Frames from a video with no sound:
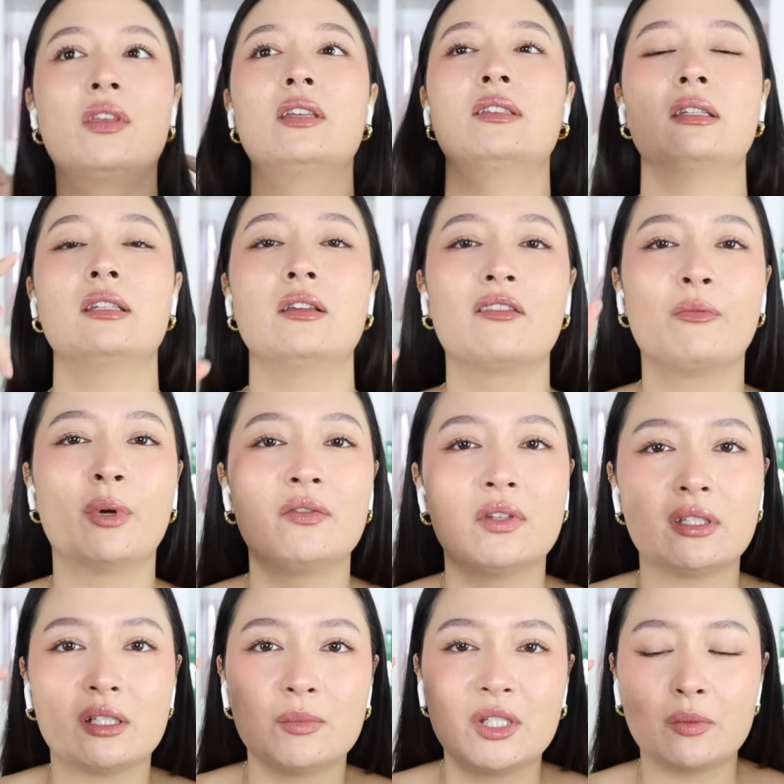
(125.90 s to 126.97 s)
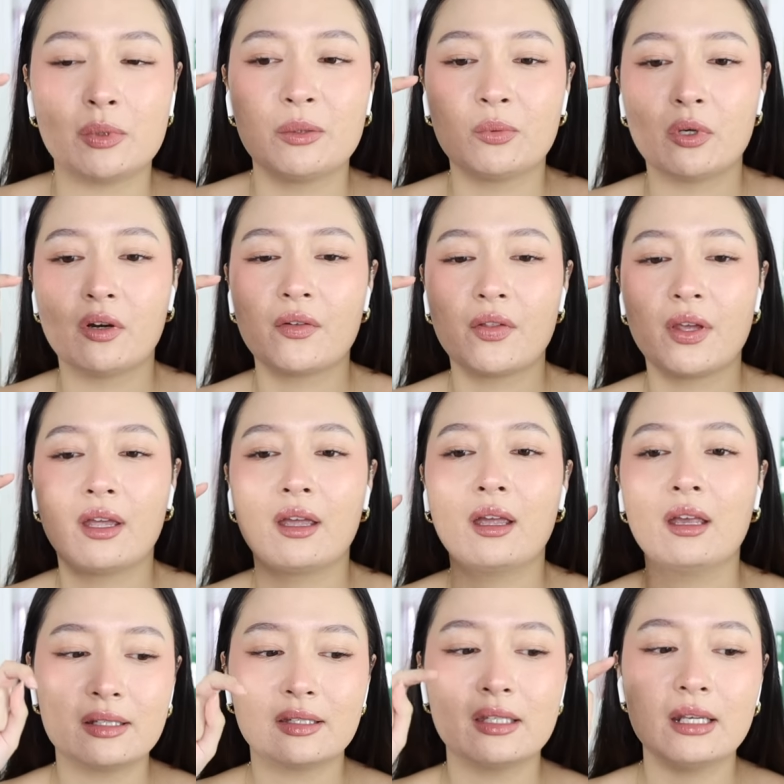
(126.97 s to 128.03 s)
there's any of my Vietnamese people out there,
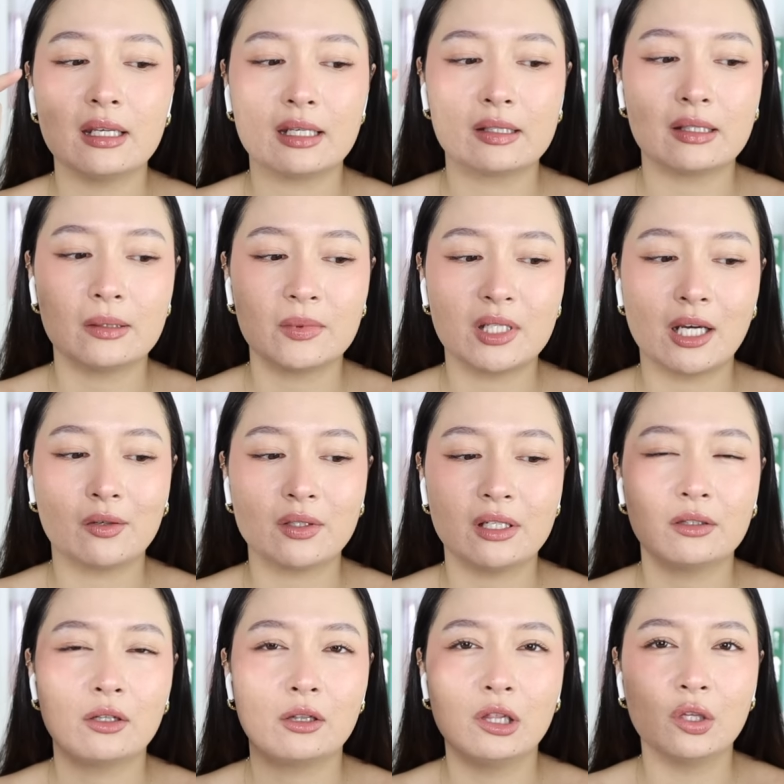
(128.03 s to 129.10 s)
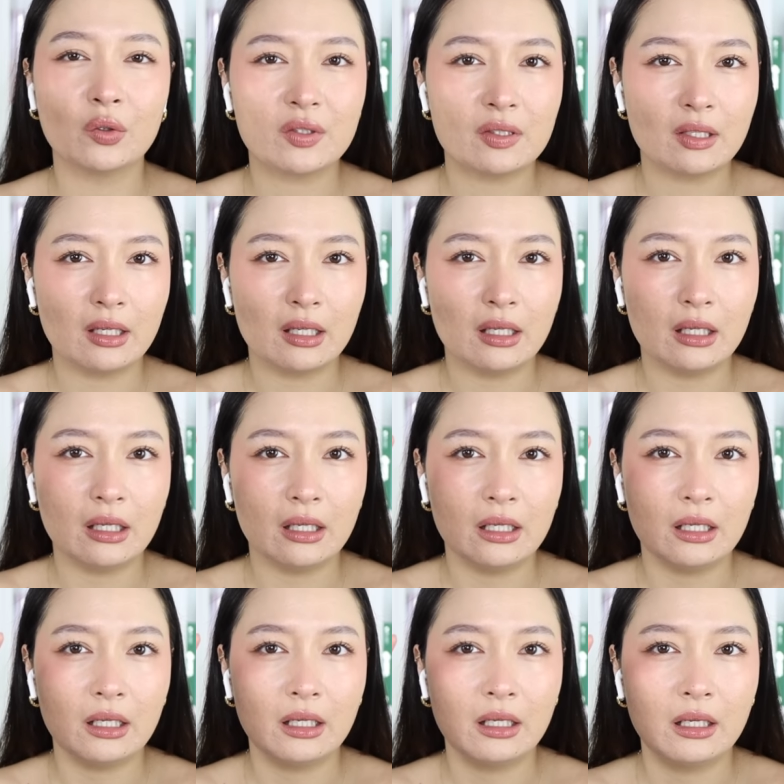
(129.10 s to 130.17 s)
is the SM town in the
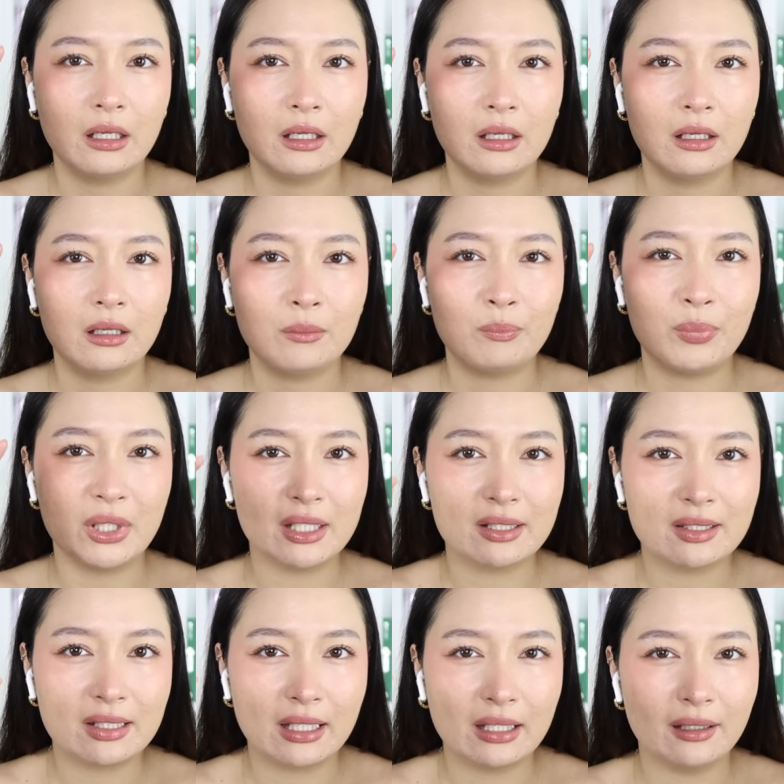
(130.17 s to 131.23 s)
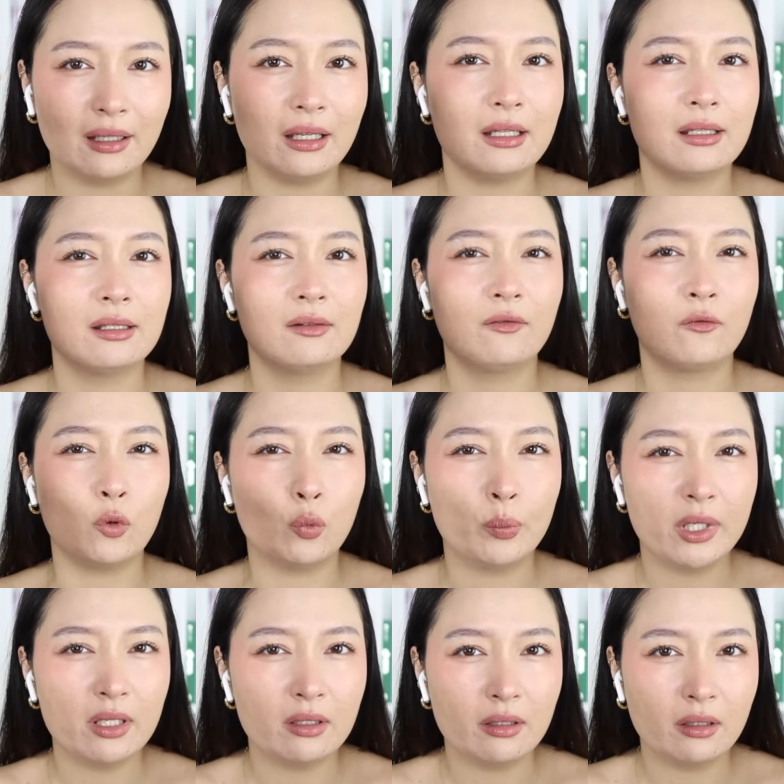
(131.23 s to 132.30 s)
Lotte building in Phu
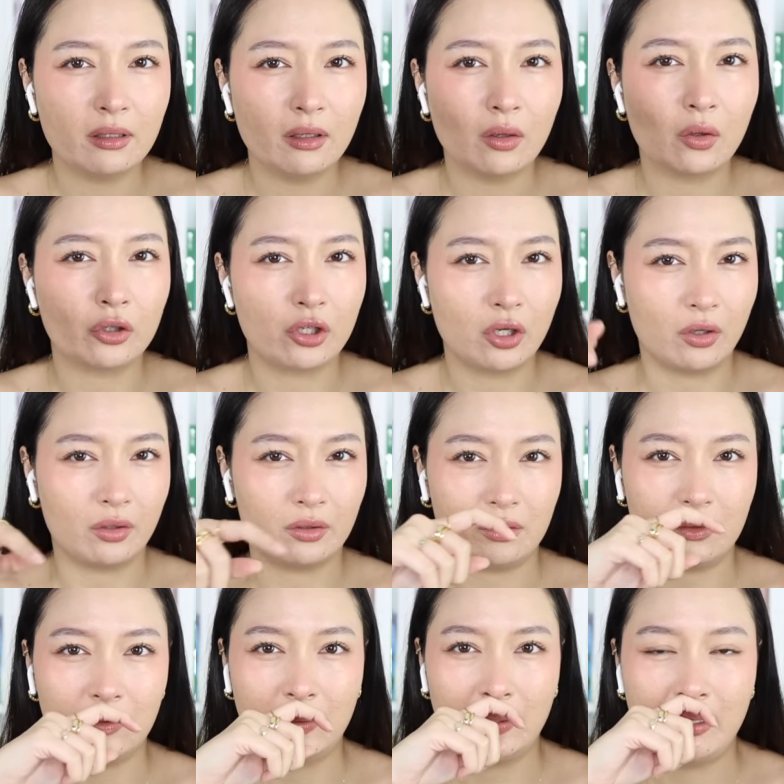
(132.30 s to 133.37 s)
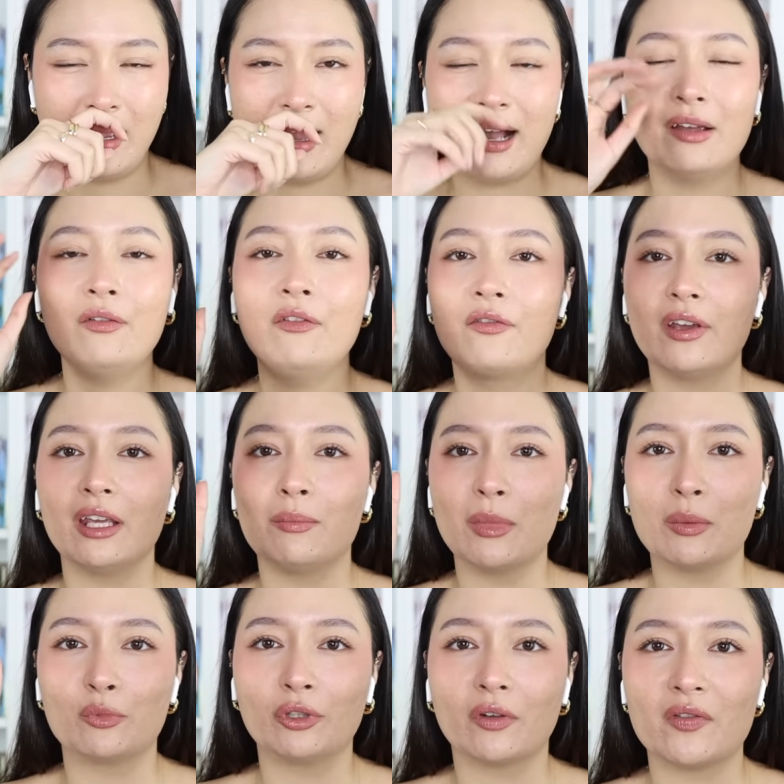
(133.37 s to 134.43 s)
My Hung or not? I have a vague
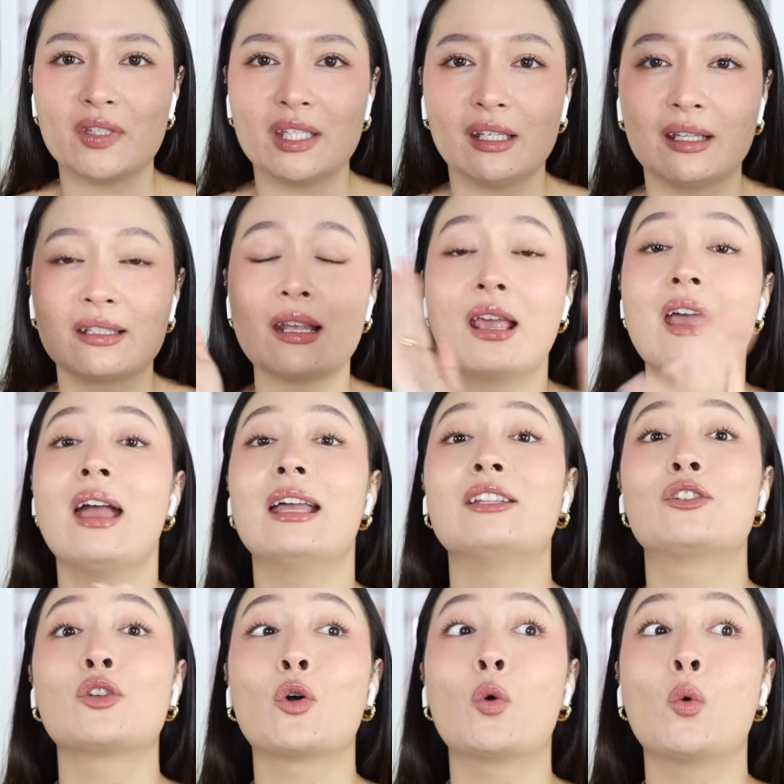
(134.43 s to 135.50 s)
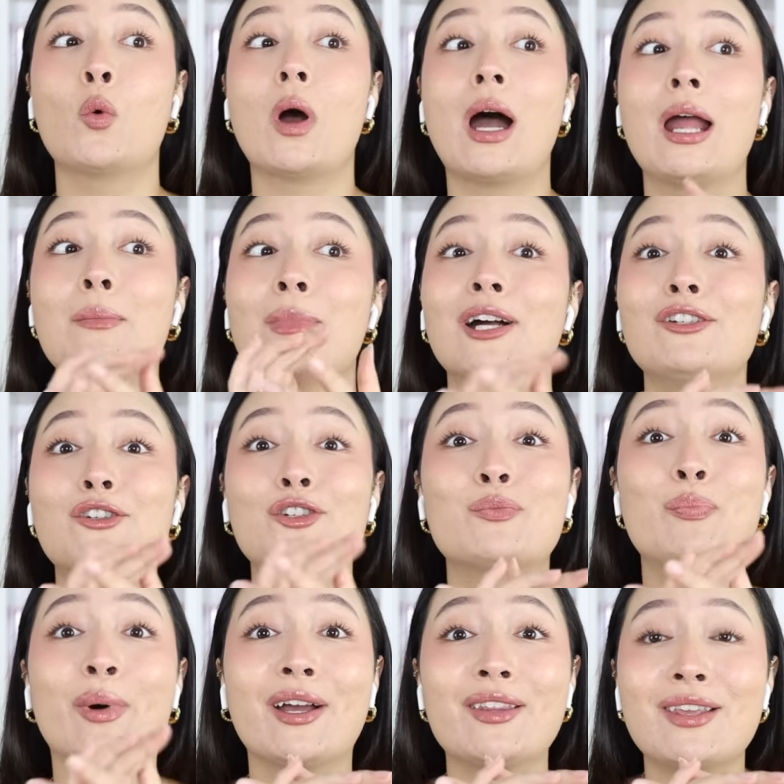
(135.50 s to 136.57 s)
memory of seeing this, and so I might just
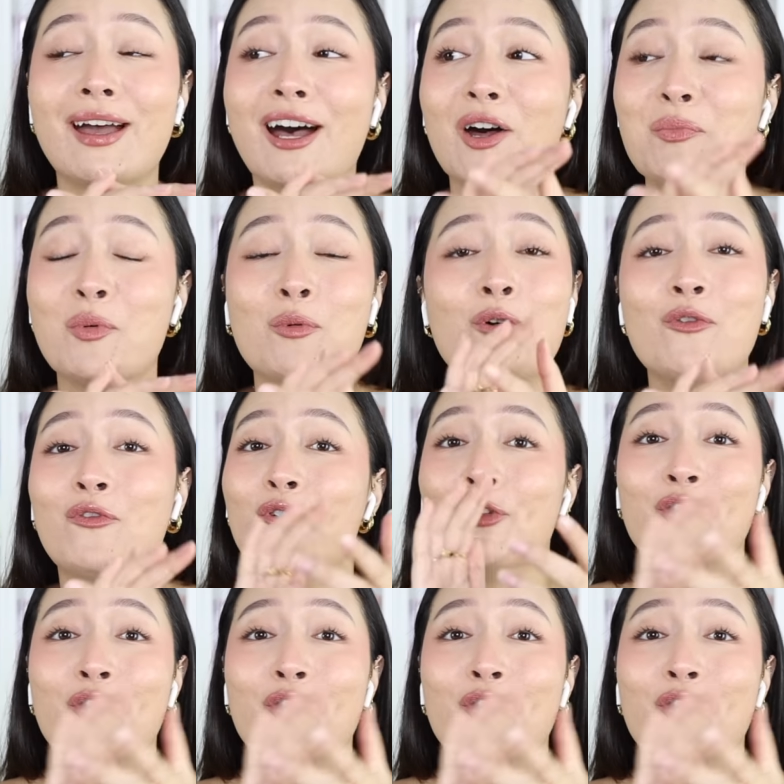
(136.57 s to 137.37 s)
buy the album over